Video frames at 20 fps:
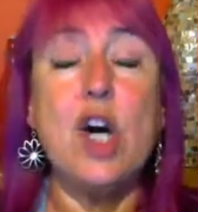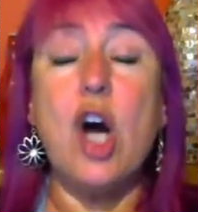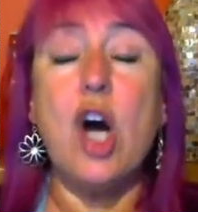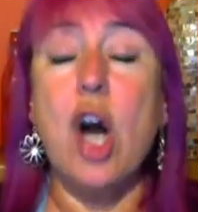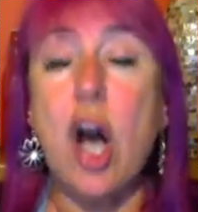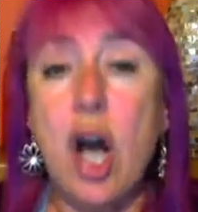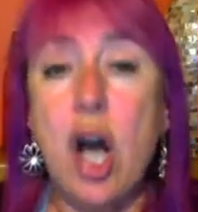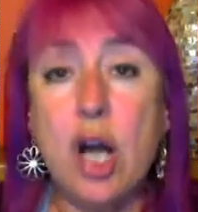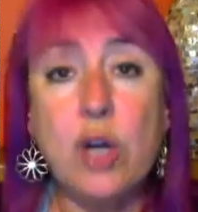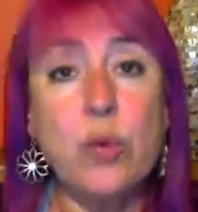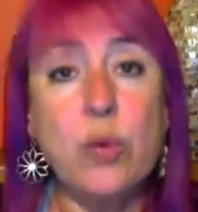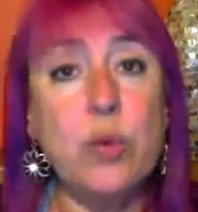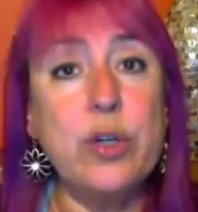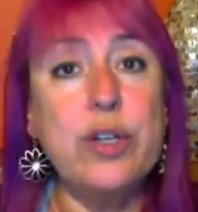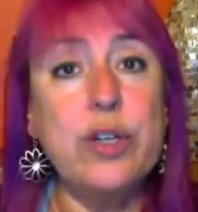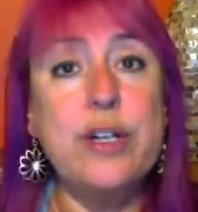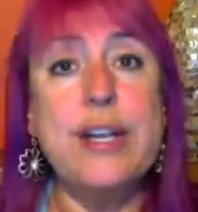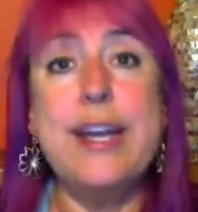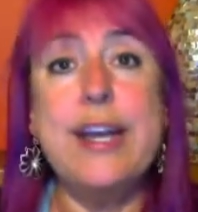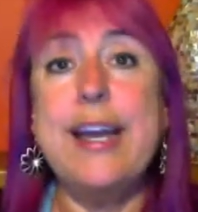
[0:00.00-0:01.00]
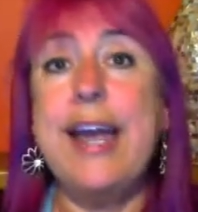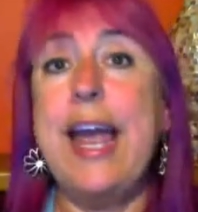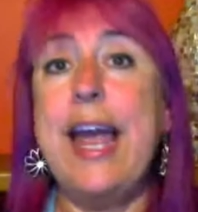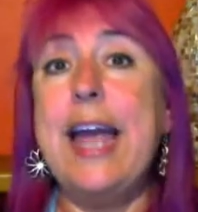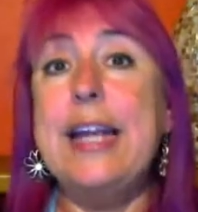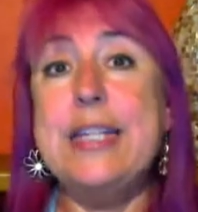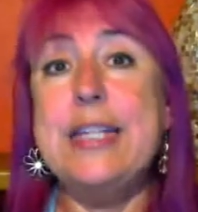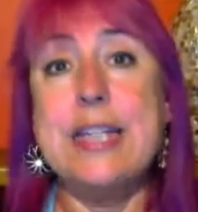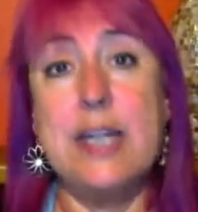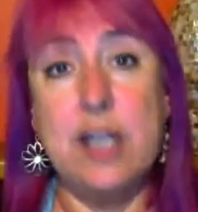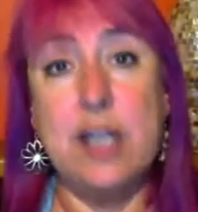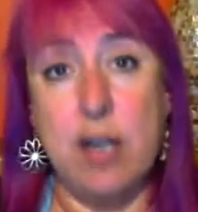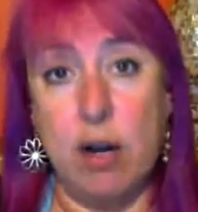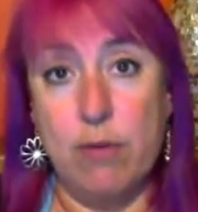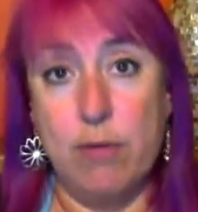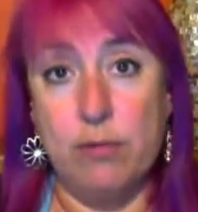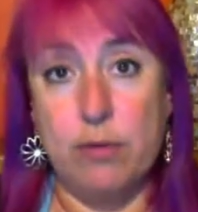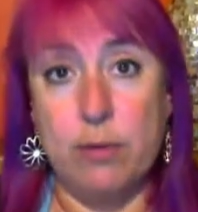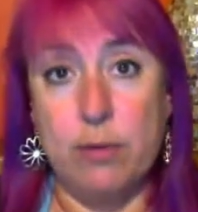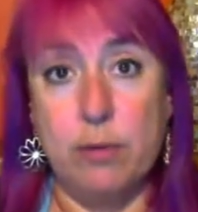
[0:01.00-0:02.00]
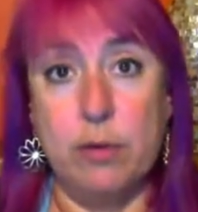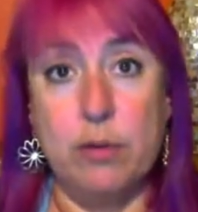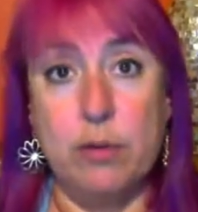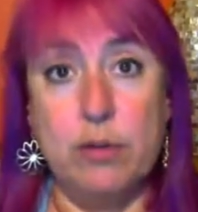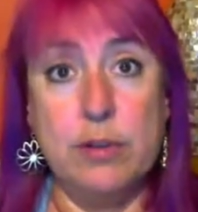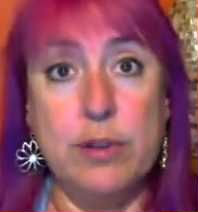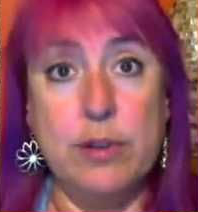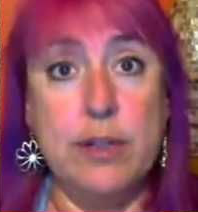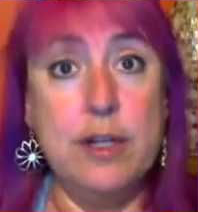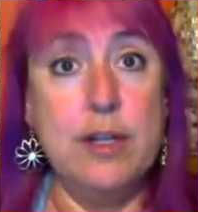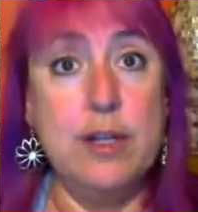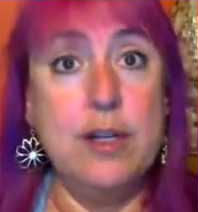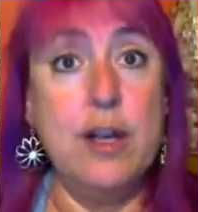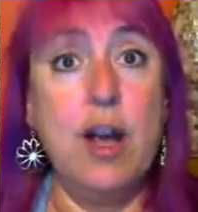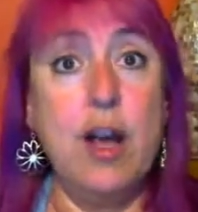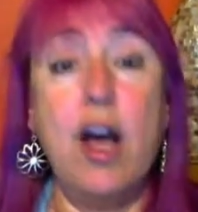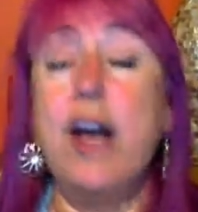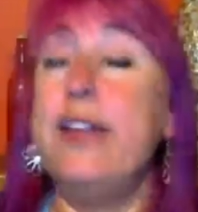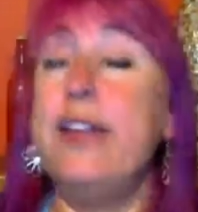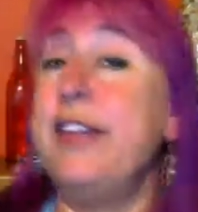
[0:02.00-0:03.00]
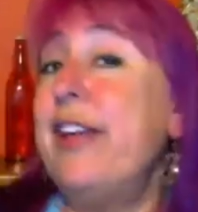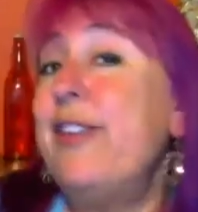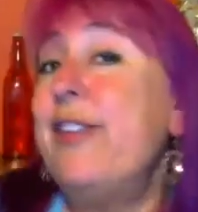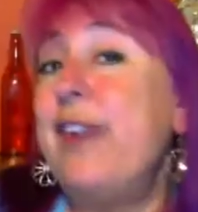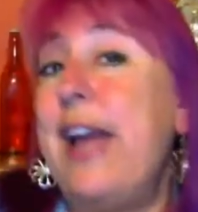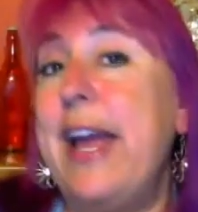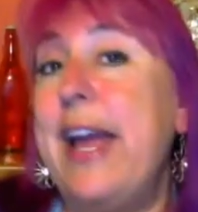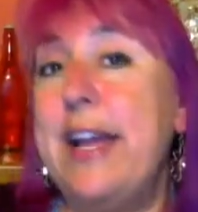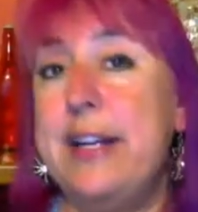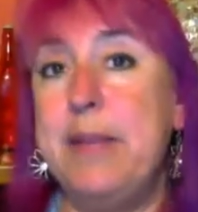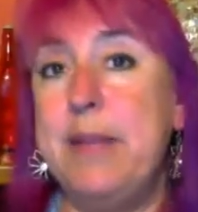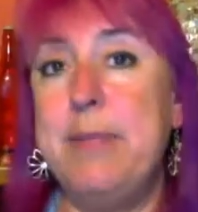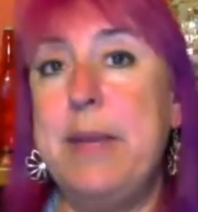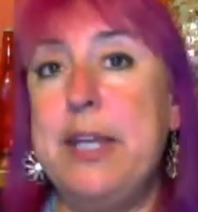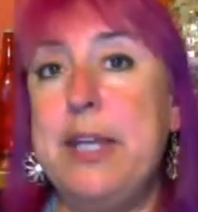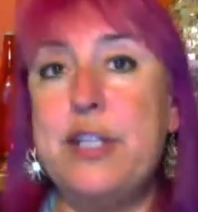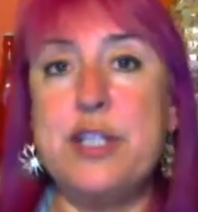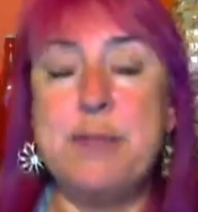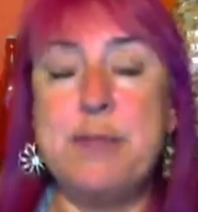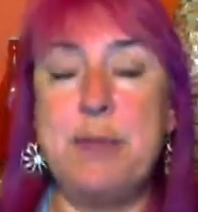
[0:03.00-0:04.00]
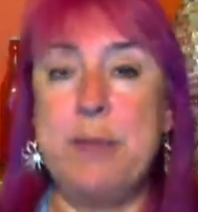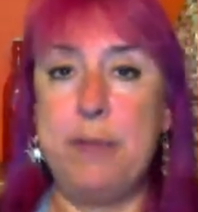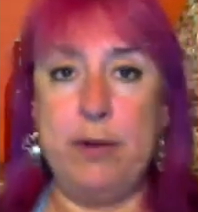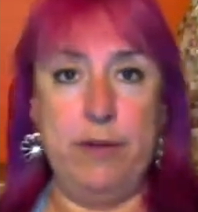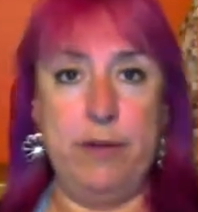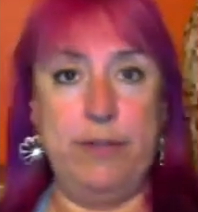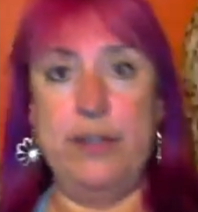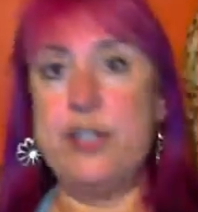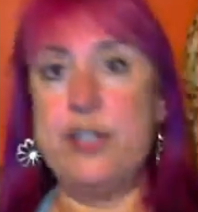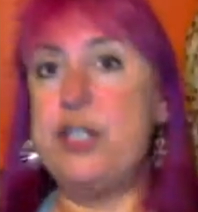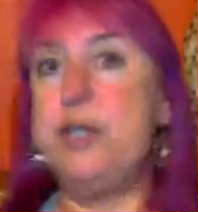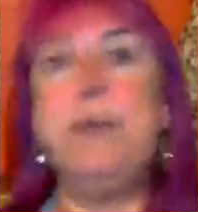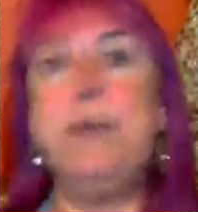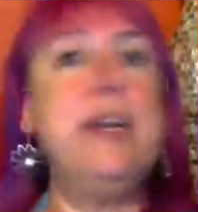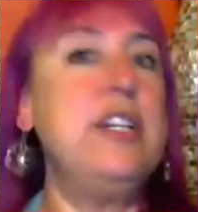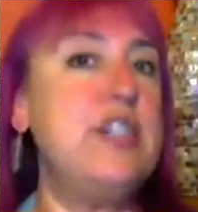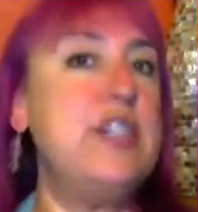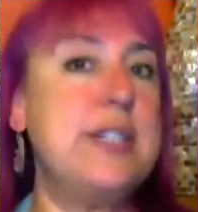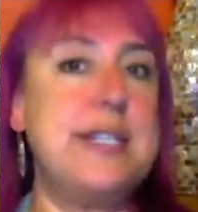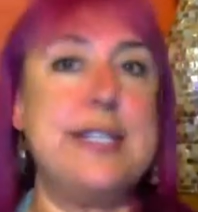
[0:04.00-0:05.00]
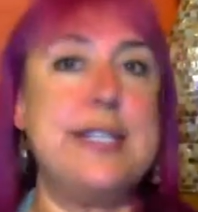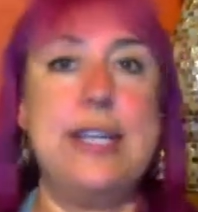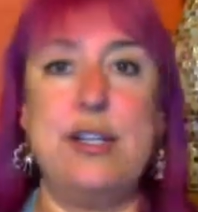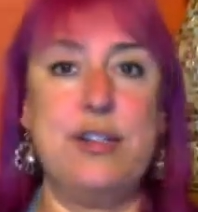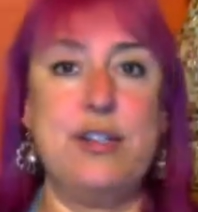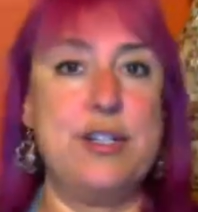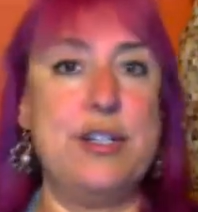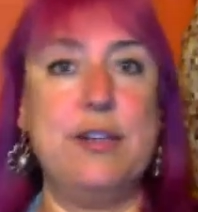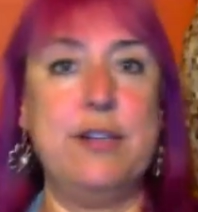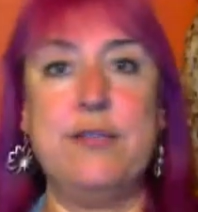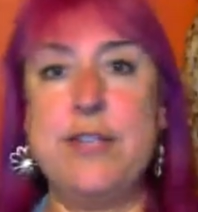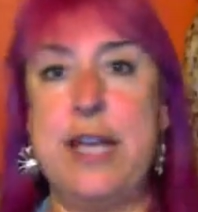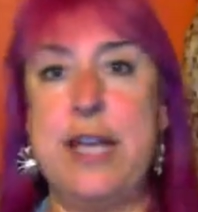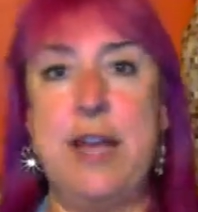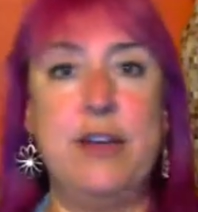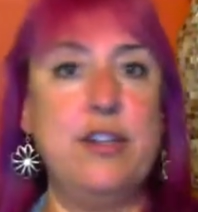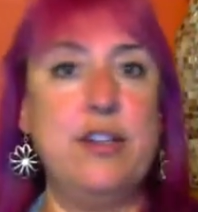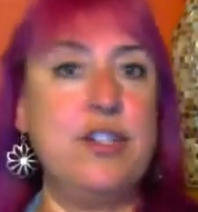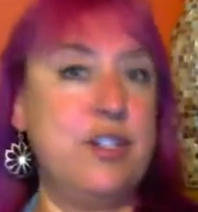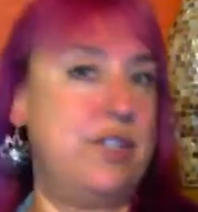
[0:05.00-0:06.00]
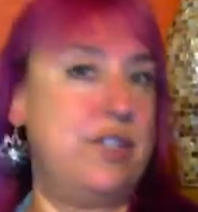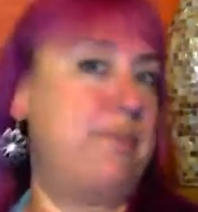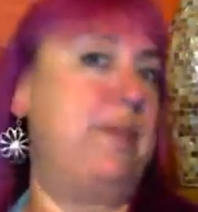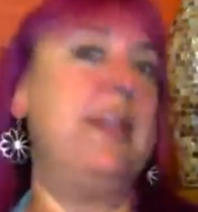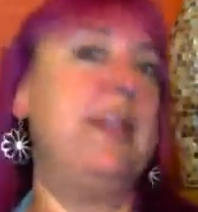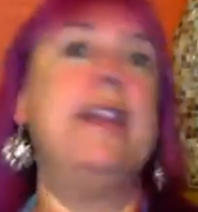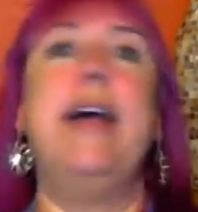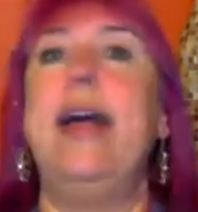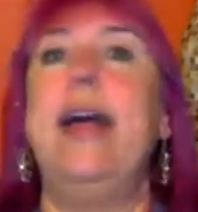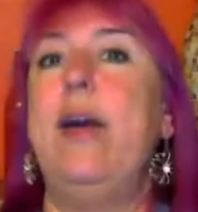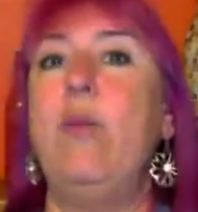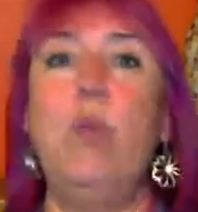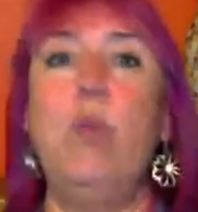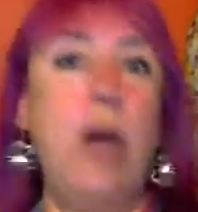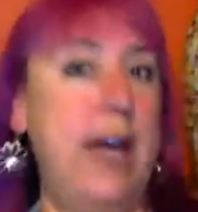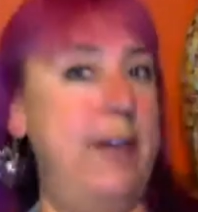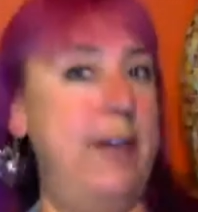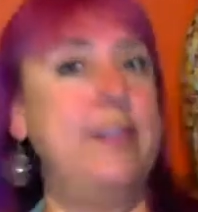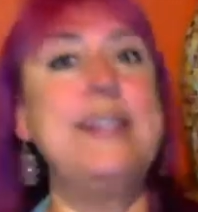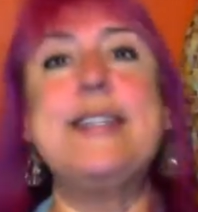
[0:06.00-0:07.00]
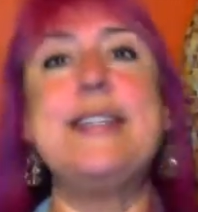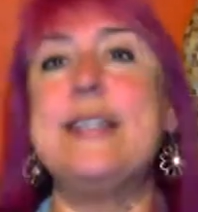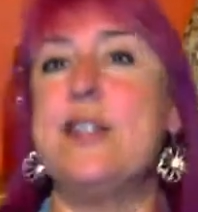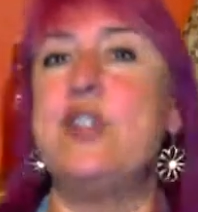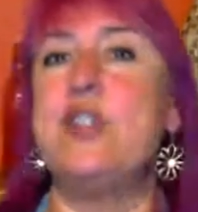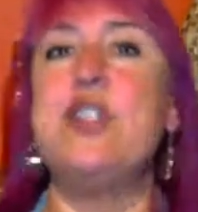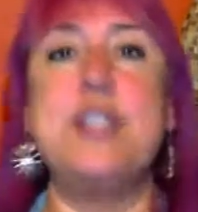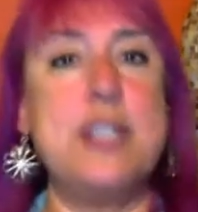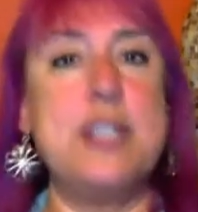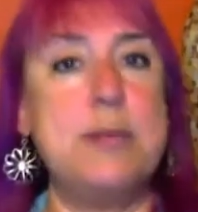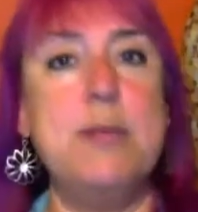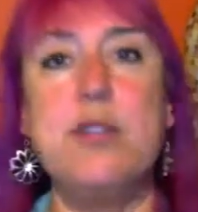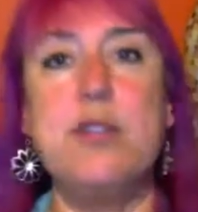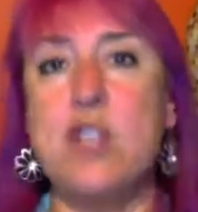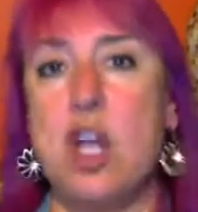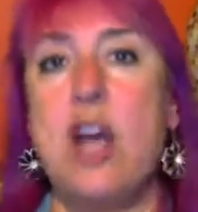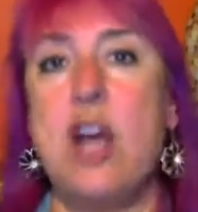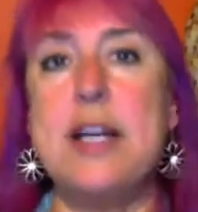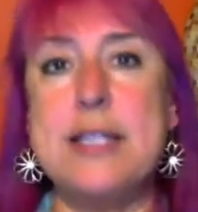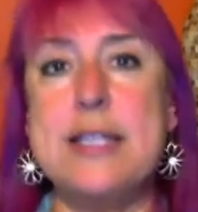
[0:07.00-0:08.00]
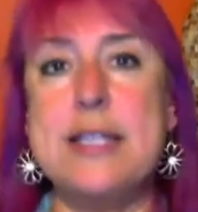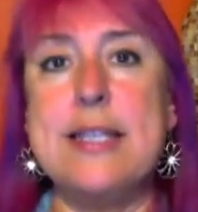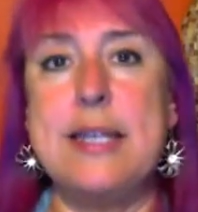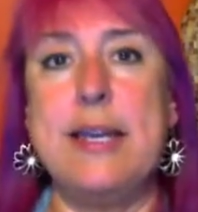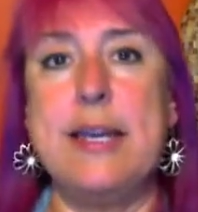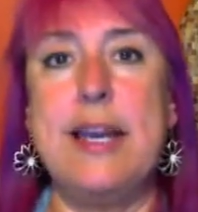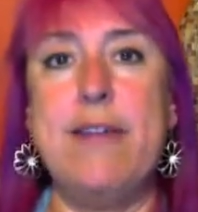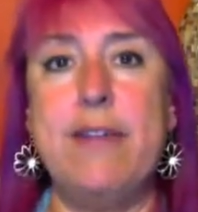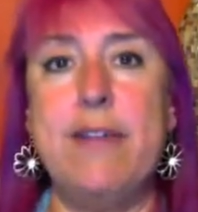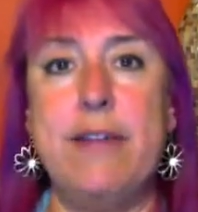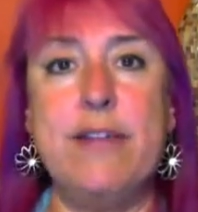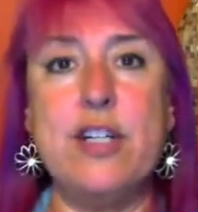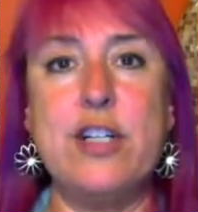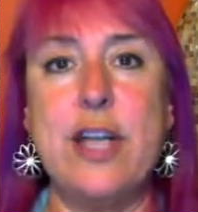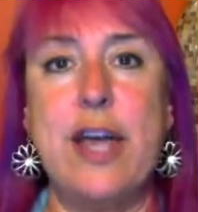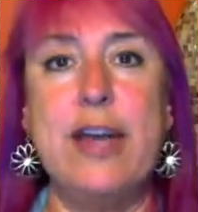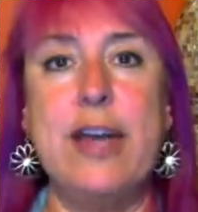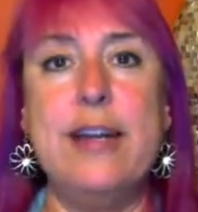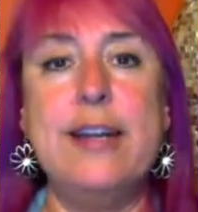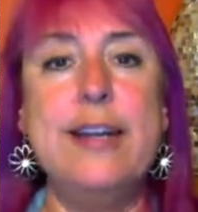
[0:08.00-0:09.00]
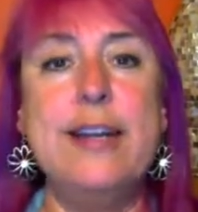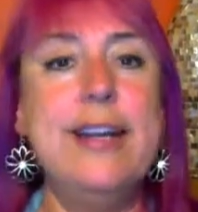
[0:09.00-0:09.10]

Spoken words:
awkward and uncomfortable. On the other hand, it may just be perfect. You may just sit yourself down and just be like, wow, this is just the most awesome thing I've ever done.